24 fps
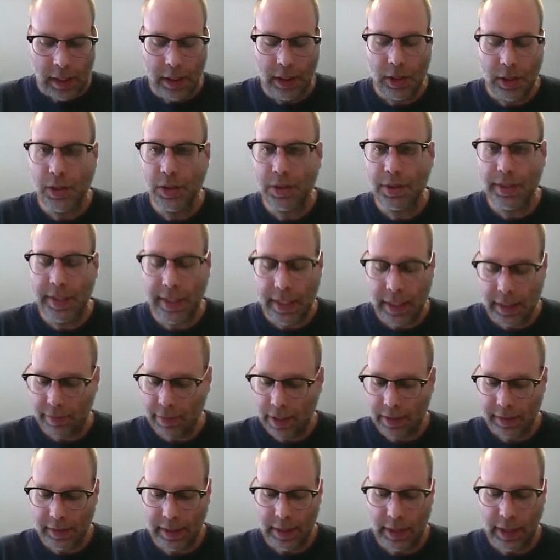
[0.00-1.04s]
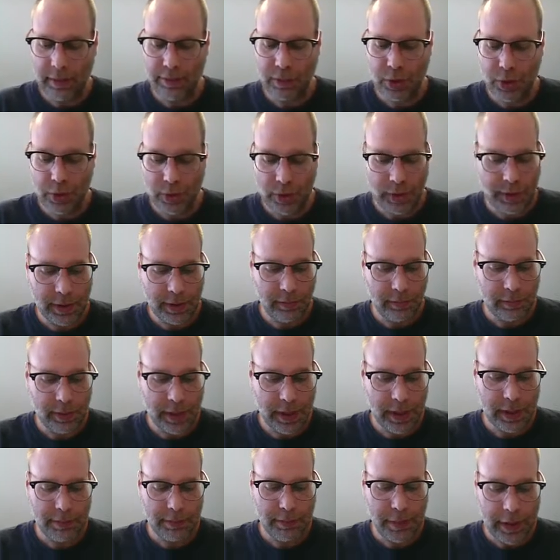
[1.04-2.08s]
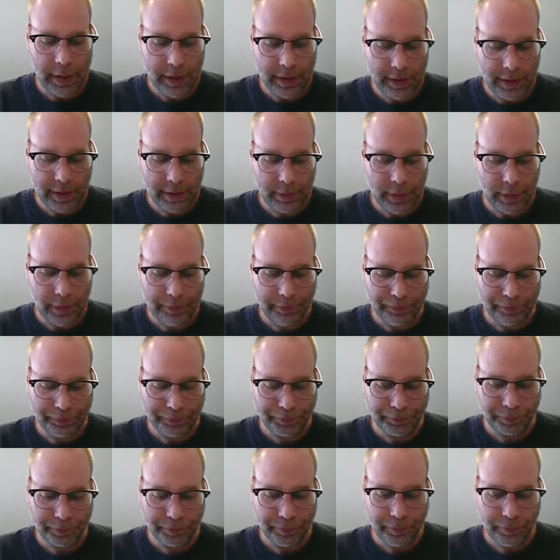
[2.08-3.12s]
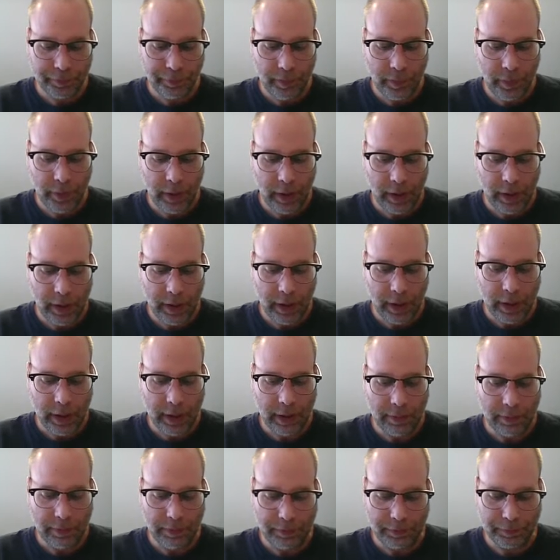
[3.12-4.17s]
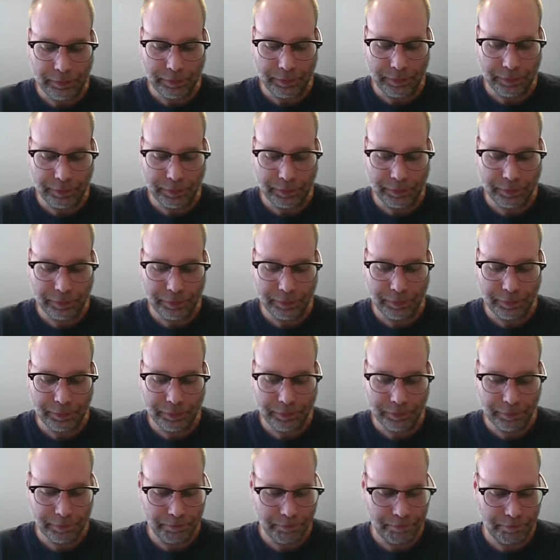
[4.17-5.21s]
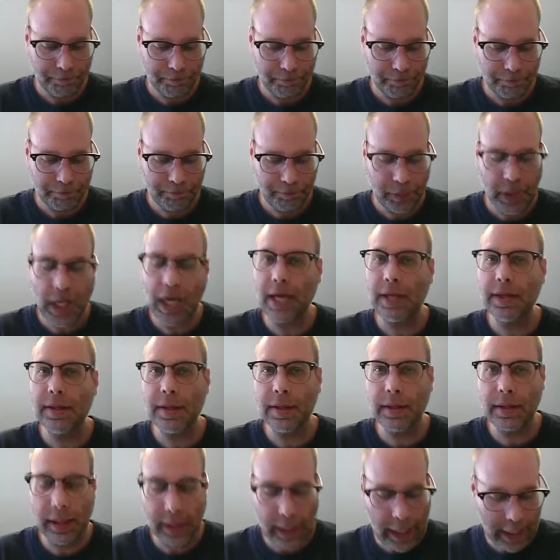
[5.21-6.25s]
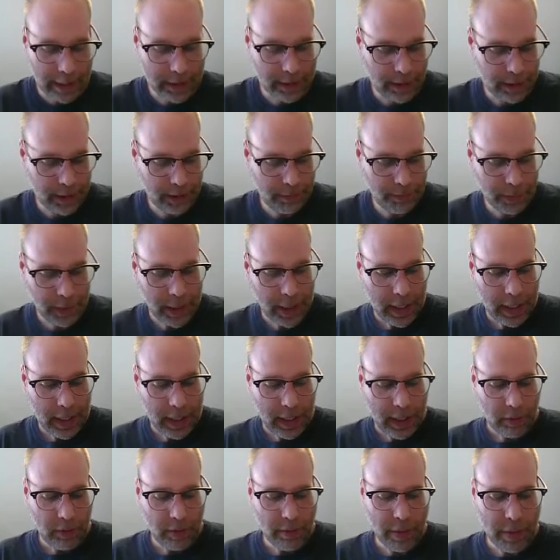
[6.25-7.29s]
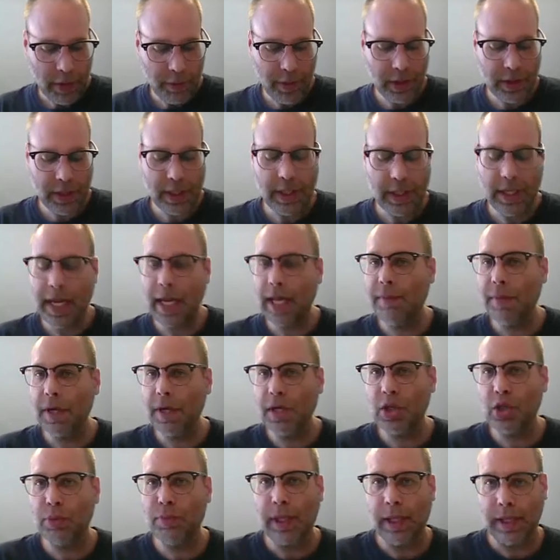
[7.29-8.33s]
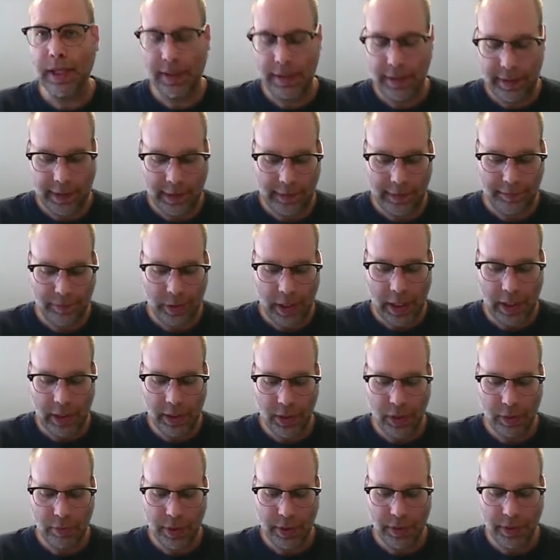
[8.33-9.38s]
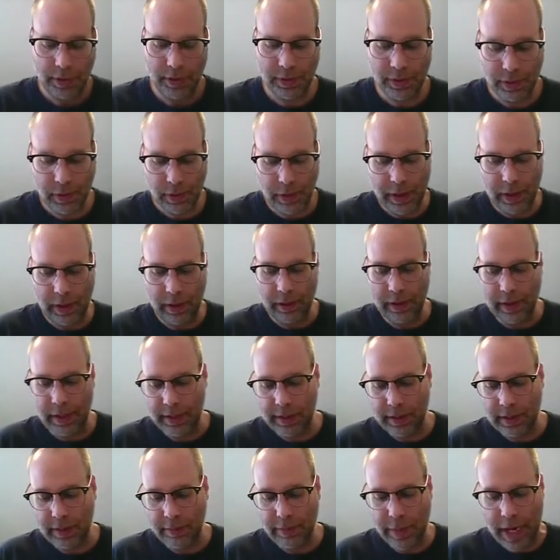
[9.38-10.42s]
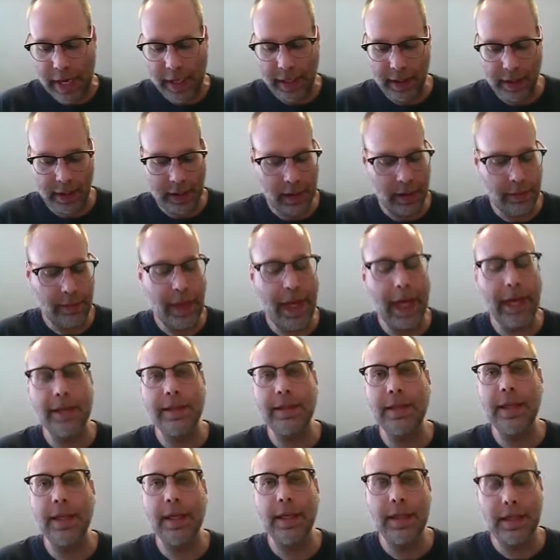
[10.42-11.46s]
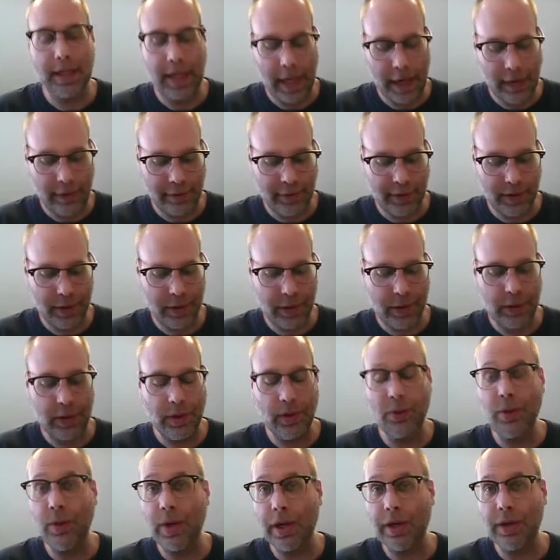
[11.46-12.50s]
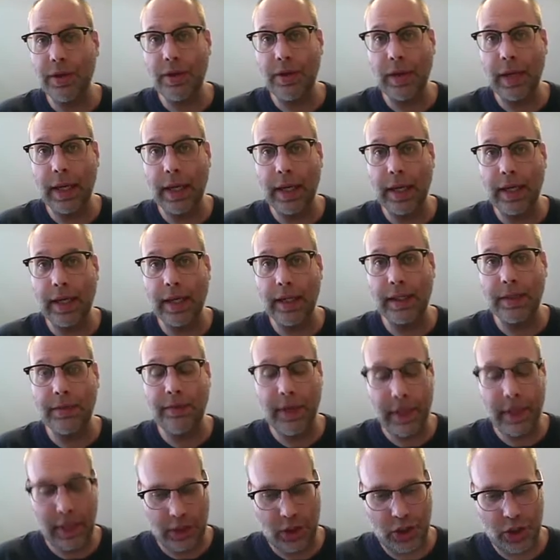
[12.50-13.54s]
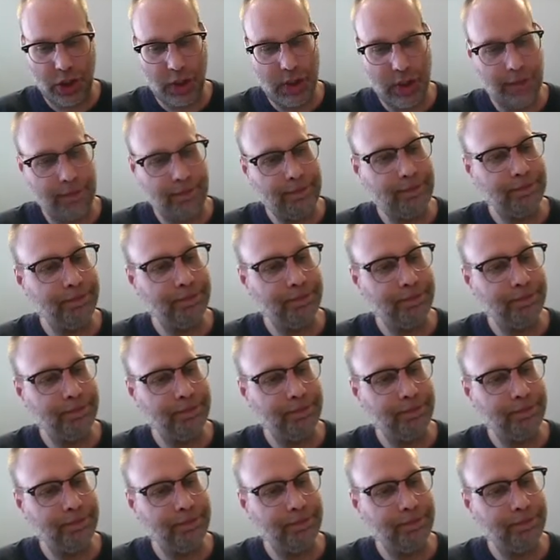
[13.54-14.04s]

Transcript: Use them as unobtrusively as possible. And the last tip, remember to name each piece as you put the story or lesson back into the basket after the wondering is finished.